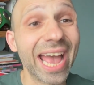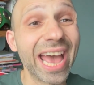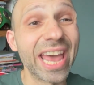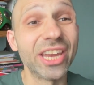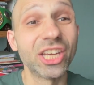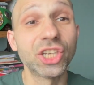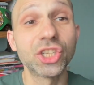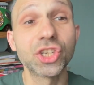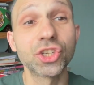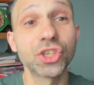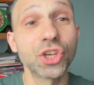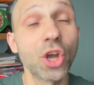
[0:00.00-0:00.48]
and
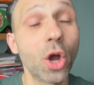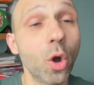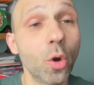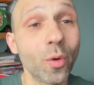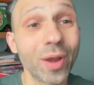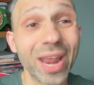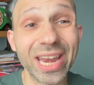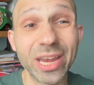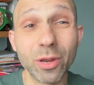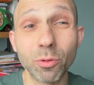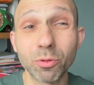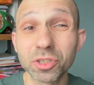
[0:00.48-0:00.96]
it showed,
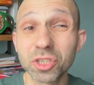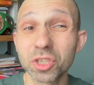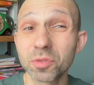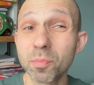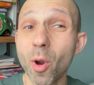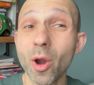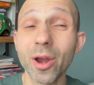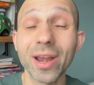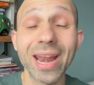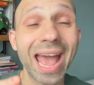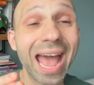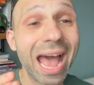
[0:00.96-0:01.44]
and he was
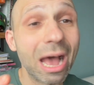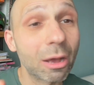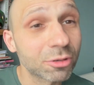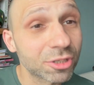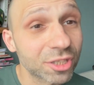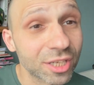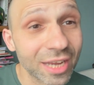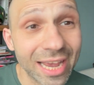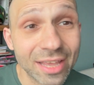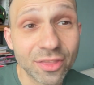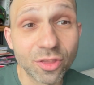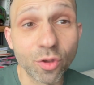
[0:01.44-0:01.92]
smart
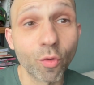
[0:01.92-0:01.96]
outside